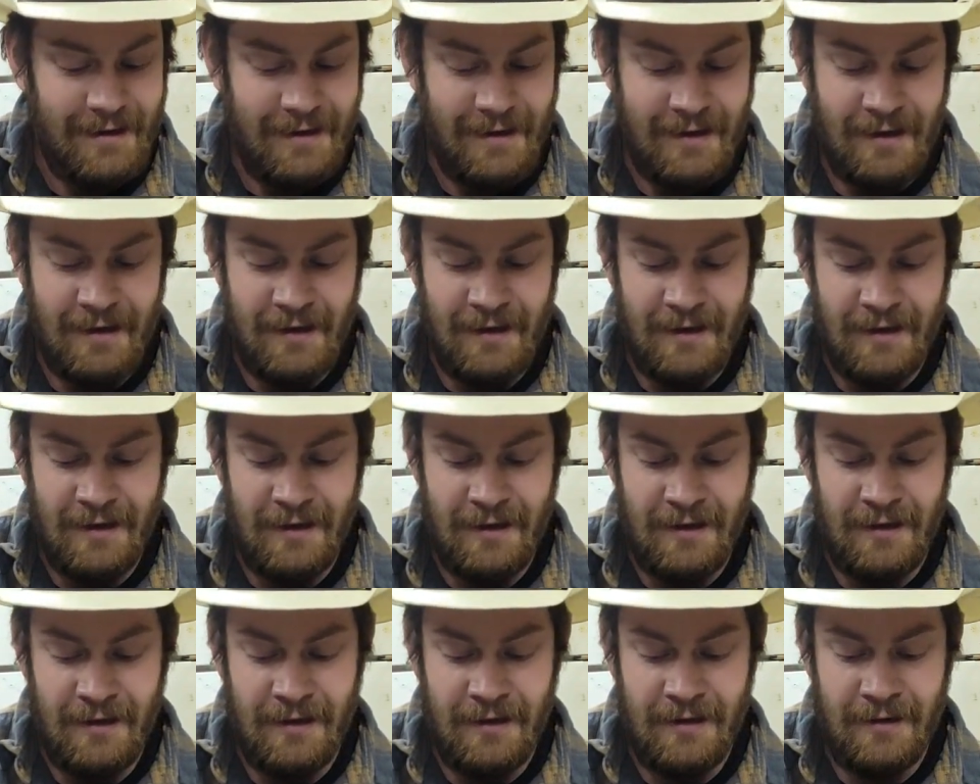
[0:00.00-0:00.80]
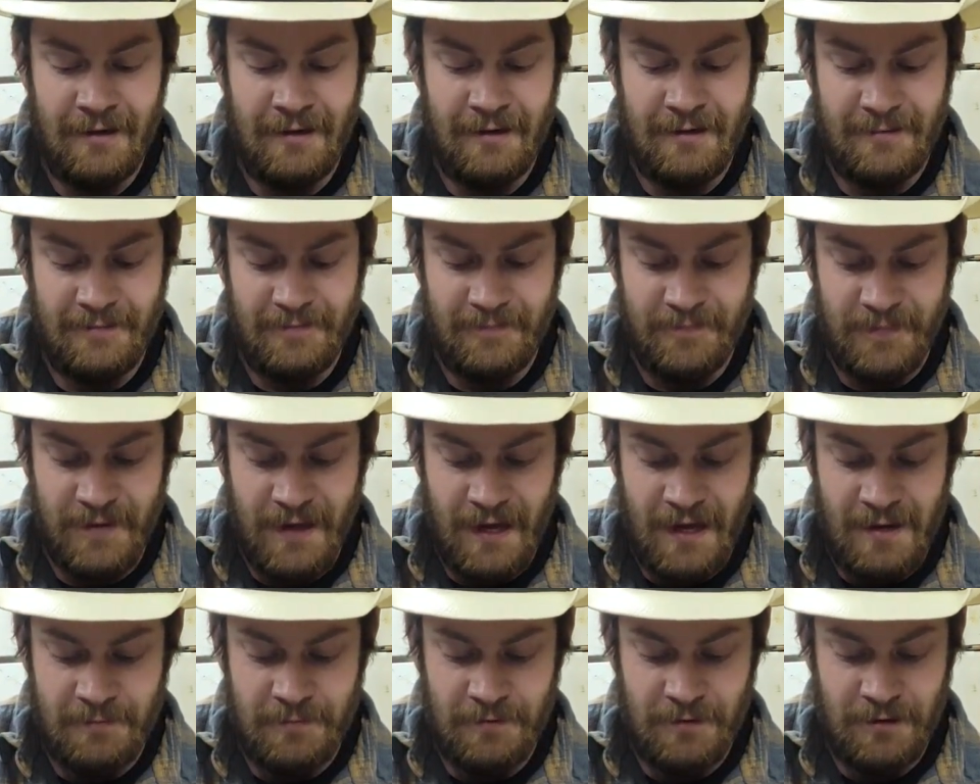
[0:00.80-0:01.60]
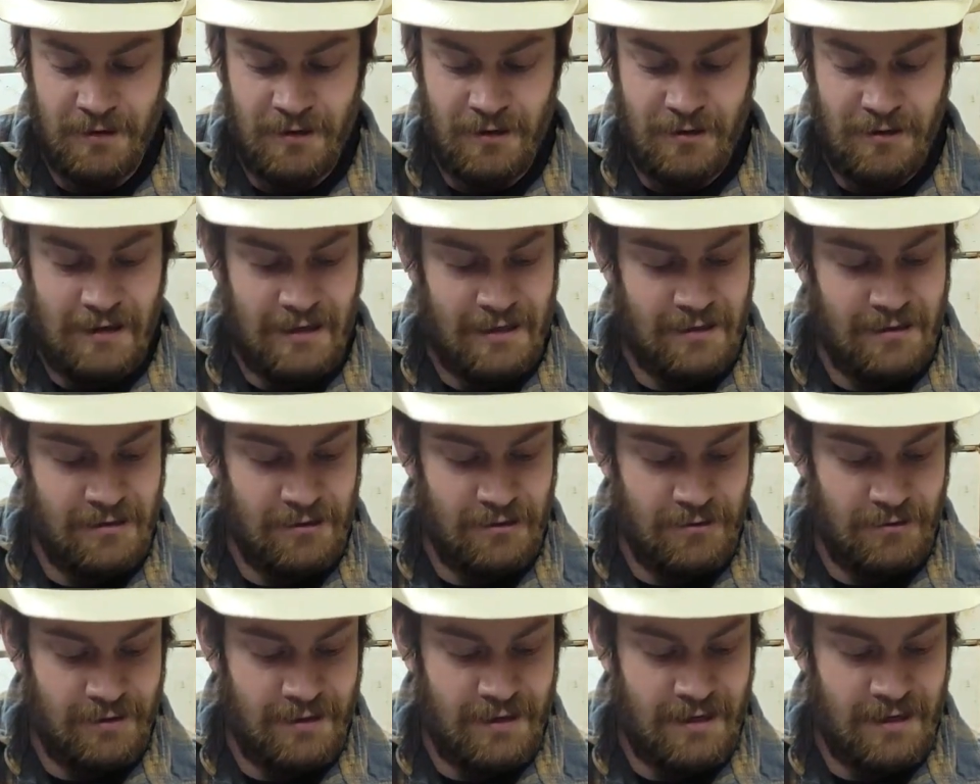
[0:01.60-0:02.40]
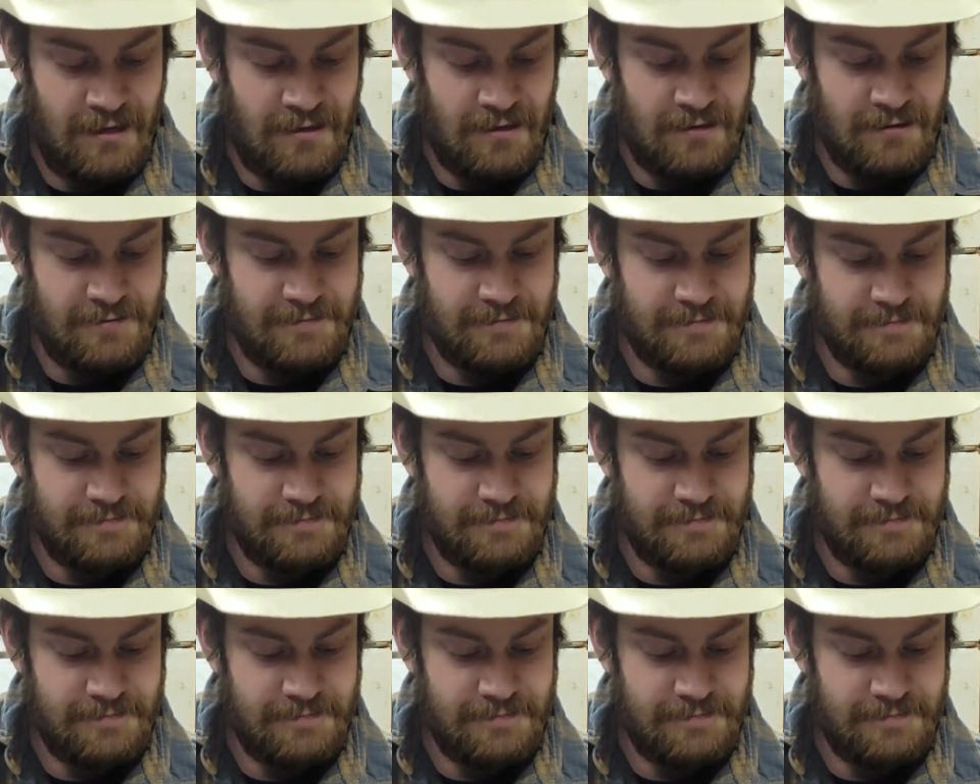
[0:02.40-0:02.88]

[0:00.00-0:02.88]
and I'm going to go ahead and do it here.